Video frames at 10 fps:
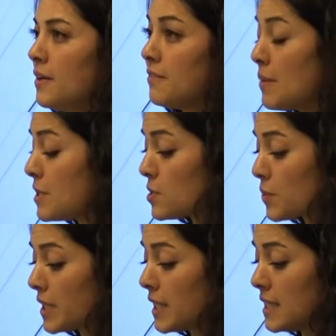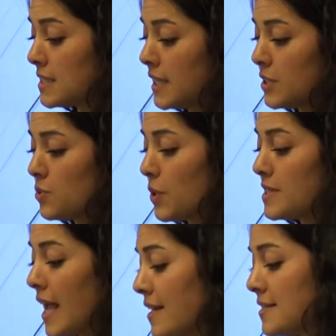Feminist work is geared
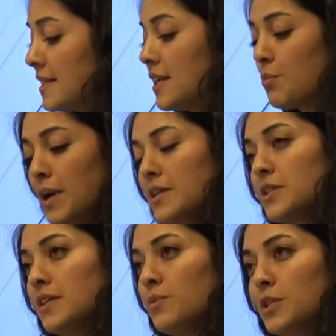towards ending oppression,